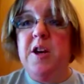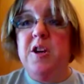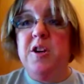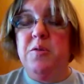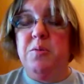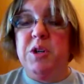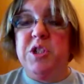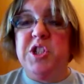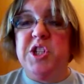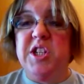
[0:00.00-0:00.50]

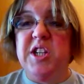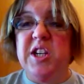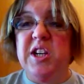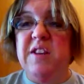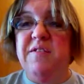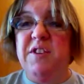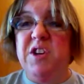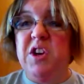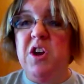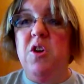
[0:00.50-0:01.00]
When she didn't
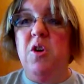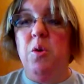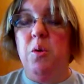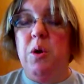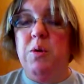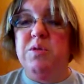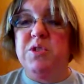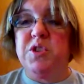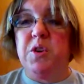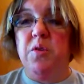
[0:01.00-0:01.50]
even know
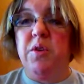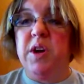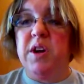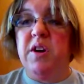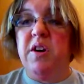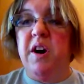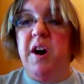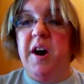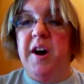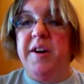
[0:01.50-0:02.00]
what was going
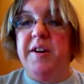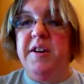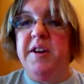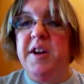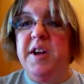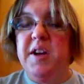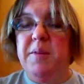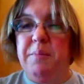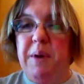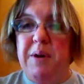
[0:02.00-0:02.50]
on.
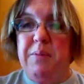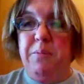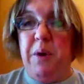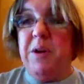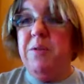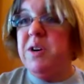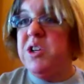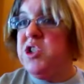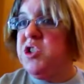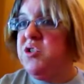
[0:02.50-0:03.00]
My
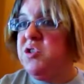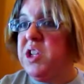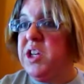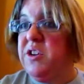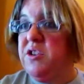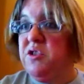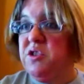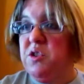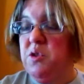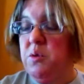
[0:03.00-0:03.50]
Weight Watcher
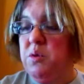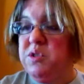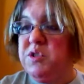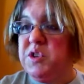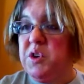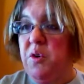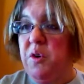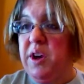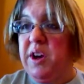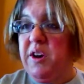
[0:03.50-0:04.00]
leader knew what was
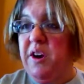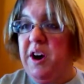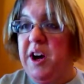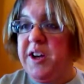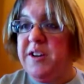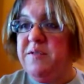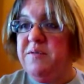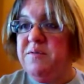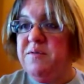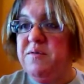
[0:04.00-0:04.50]
going
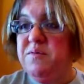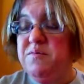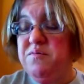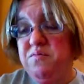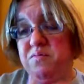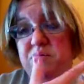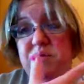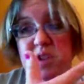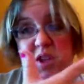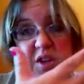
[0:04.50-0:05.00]

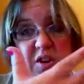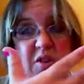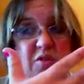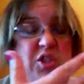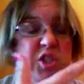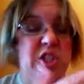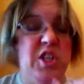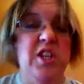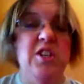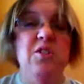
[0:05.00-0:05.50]
on. You know,
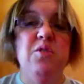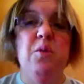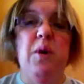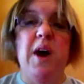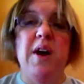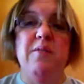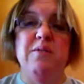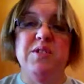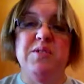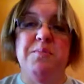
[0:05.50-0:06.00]
she knew
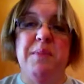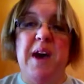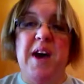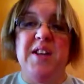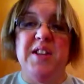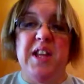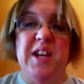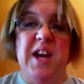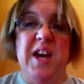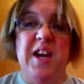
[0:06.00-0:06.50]
I was
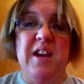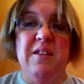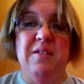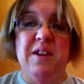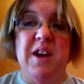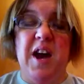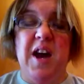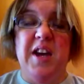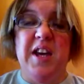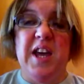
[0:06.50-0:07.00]
mad that
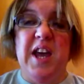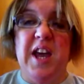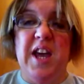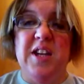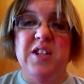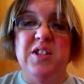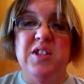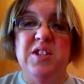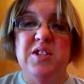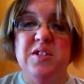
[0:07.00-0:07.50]
I
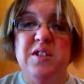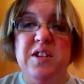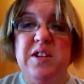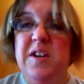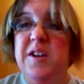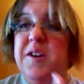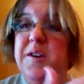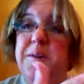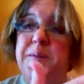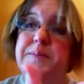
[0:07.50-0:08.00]

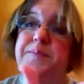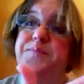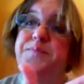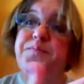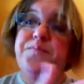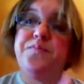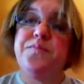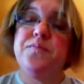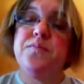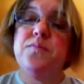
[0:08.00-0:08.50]

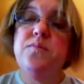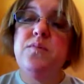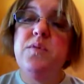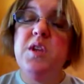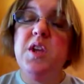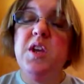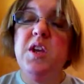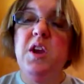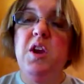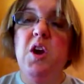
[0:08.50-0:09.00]
gained.
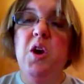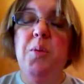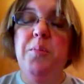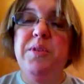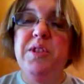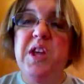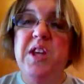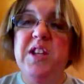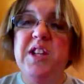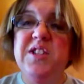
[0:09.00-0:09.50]
You know,
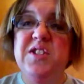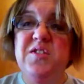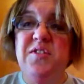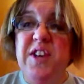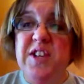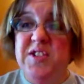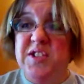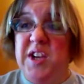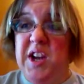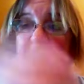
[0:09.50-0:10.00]
but then let's
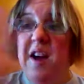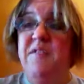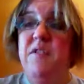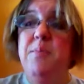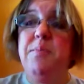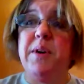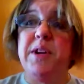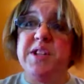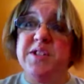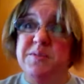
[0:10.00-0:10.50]
face it,
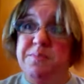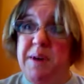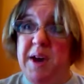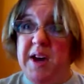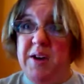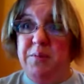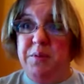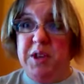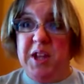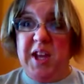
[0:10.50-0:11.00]
everybody's
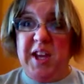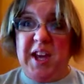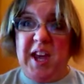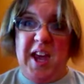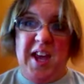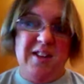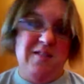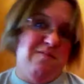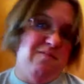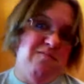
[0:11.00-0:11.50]
mad when they gain.